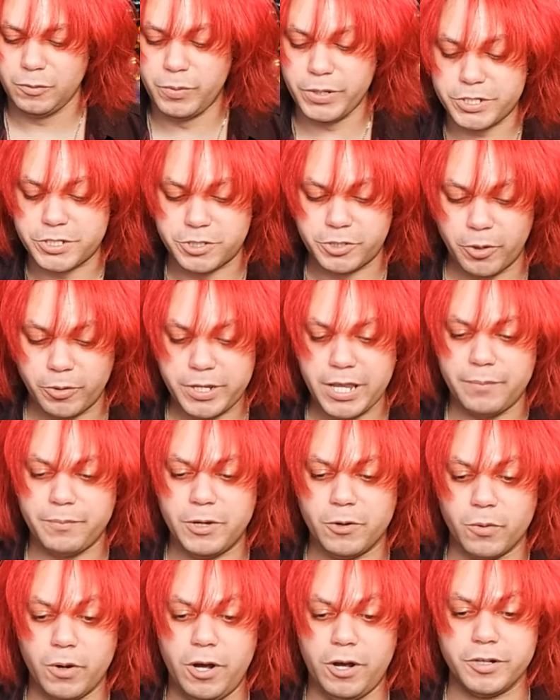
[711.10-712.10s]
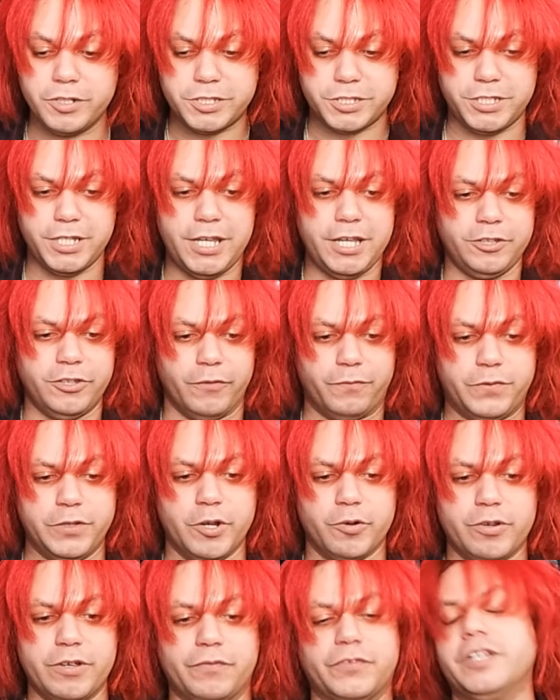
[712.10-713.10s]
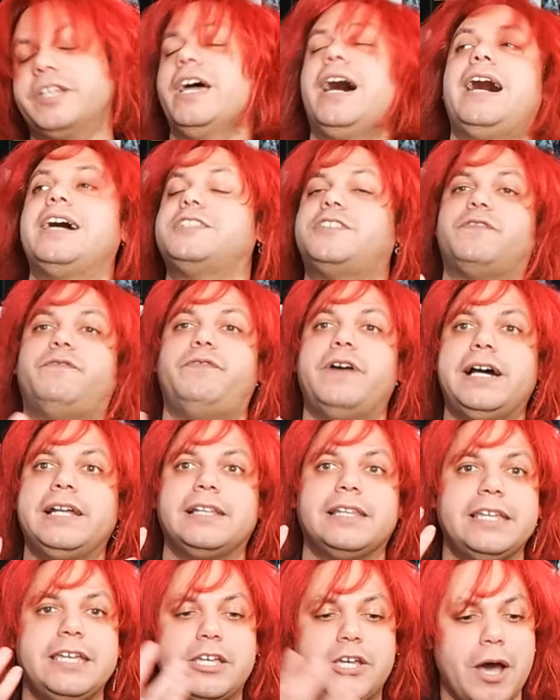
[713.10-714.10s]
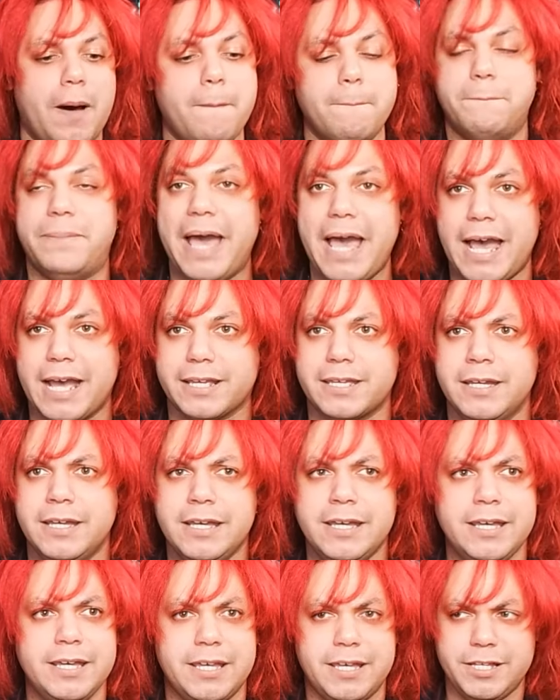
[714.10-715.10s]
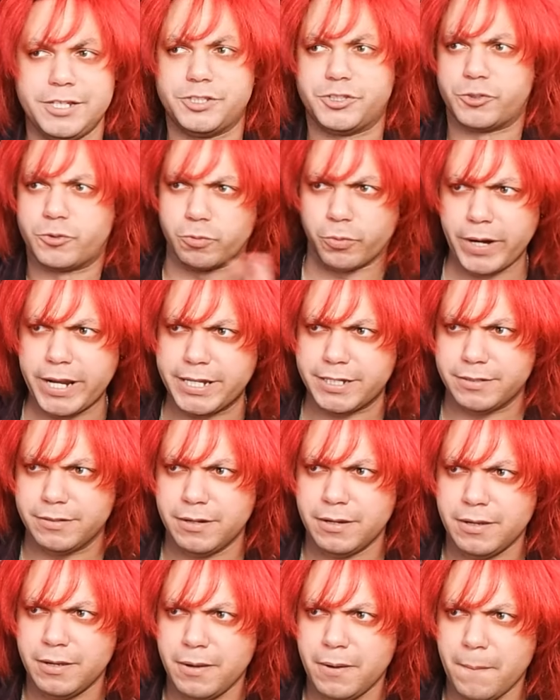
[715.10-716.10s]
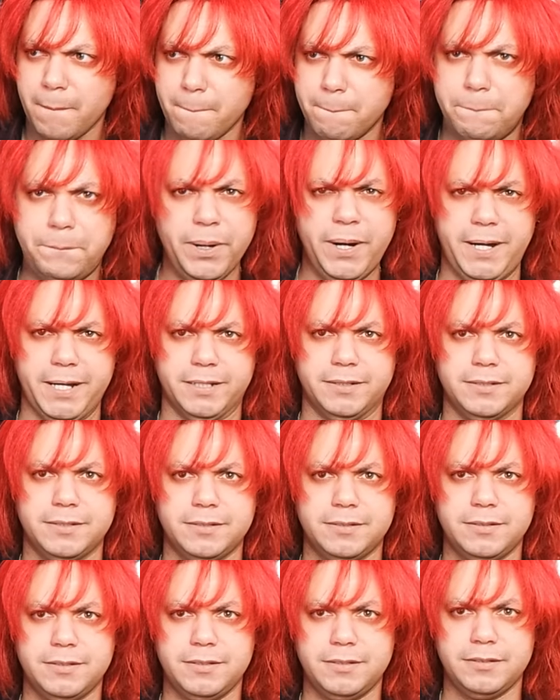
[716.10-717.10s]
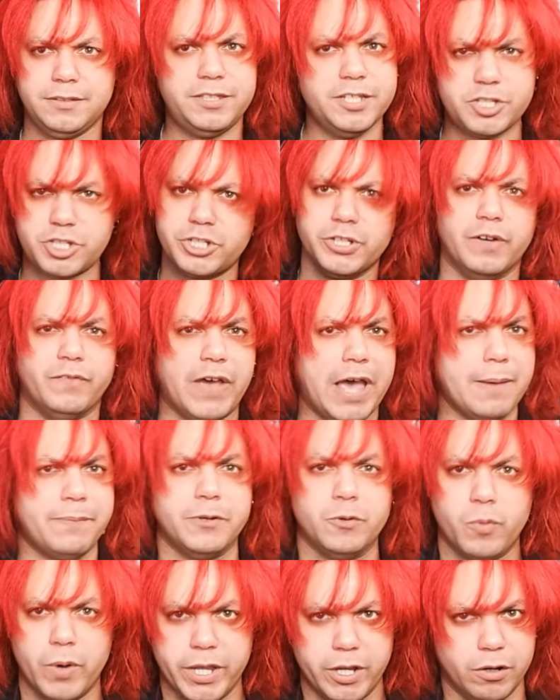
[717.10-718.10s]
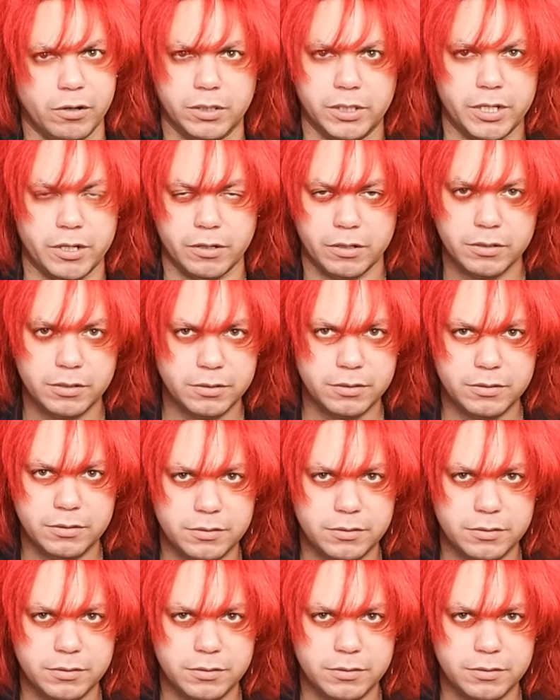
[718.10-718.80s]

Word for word: Which, don't get me wrong, seeing the Fury of the Gods finally come back is great, but this should have happened way earlier.